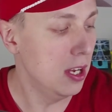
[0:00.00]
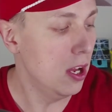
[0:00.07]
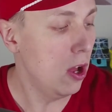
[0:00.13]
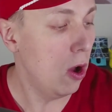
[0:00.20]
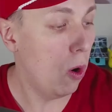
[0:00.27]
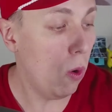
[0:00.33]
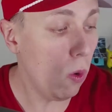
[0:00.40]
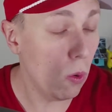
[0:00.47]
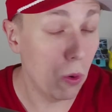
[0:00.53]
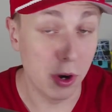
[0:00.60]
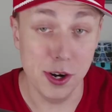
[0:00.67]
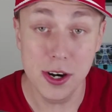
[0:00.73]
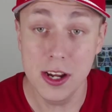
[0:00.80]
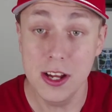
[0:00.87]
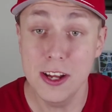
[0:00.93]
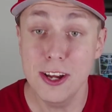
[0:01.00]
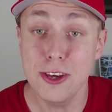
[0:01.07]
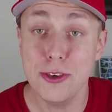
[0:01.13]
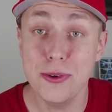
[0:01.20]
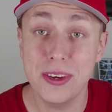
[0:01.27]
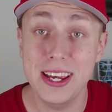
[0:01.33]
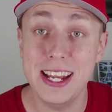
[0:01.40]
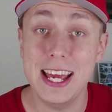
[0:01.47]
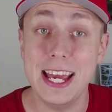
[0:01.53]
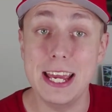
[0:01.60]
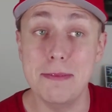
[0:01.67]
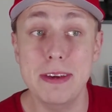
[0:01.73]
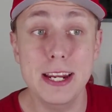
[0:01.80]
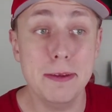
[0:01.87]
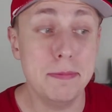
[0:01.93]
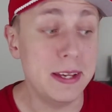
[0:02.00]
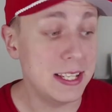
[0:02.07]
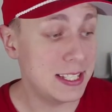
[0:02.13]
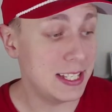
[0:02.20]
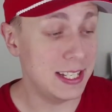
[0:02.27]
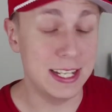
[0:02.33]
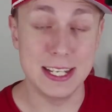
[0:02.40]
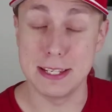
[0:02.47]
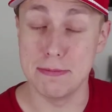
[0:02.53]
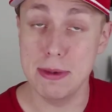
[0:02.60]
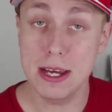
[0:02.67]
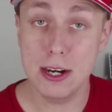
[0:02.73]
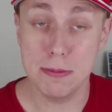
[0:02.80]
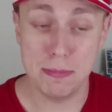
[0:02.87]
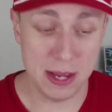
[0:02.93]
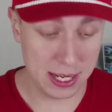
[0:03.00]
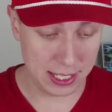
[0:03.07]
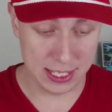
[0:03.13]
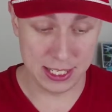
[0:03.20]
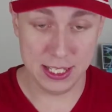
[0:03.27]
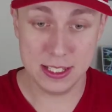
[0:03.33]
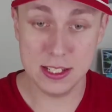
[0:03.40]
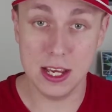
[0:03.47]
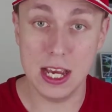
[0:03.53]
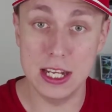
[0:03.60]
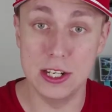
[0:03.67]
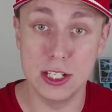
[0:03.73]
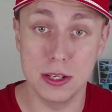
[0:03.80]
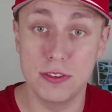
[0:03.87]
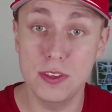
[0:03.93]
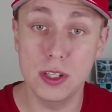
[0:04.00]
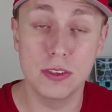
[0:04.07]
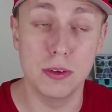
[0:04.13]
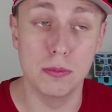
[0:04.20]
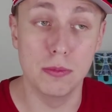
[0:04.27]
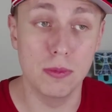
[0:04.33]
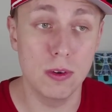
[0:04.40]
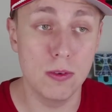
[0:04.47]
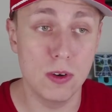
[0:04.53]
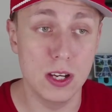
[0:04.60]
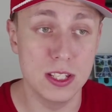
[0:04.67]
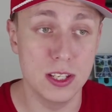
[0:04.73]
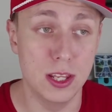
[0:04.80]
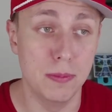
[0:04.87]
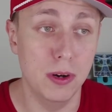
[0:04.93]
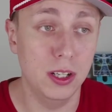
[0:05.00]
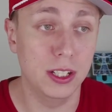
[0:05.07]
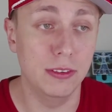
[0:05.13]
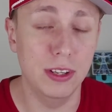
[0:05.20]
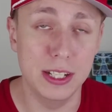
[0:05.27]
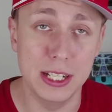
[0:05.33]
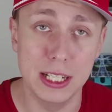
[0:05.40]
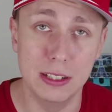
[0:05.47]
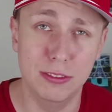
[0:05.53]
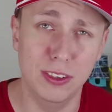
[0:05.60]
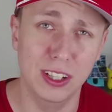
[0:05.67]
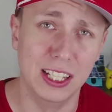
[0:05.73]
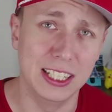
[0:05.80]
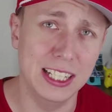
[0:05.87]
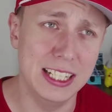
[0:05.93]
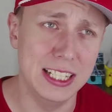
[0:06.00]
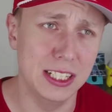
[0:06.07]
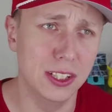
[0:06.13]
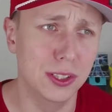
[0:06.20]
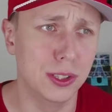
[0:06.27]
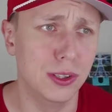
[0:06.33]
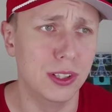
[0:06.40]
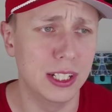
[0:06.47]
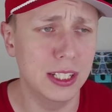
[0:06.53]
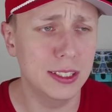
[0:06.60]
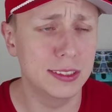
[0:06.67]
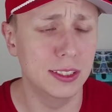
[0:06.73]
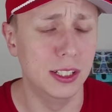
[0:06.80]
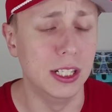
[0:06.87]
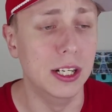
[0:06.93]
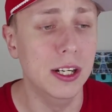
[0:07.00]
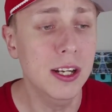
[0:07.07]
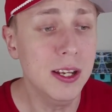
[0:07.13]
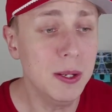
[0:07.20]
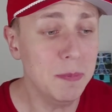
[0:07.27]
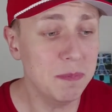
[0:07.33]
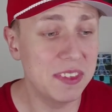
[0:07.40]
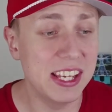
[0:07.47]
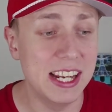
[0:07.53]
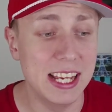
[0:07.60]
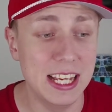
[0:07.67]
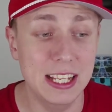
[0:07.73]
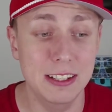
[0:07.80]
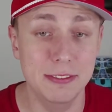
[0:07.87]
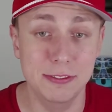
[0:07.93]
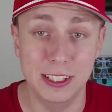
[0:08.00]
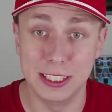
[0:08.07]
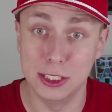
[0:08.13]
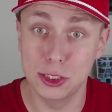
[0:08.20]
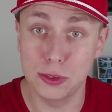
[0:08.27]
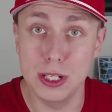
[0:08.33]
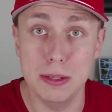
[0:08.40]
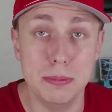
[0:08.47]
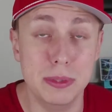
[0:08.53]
or you get a mini PC that has a battery pack in it, and there's a few different ones on the market right now for like Indiegogo and Kickstarter that have like a screen built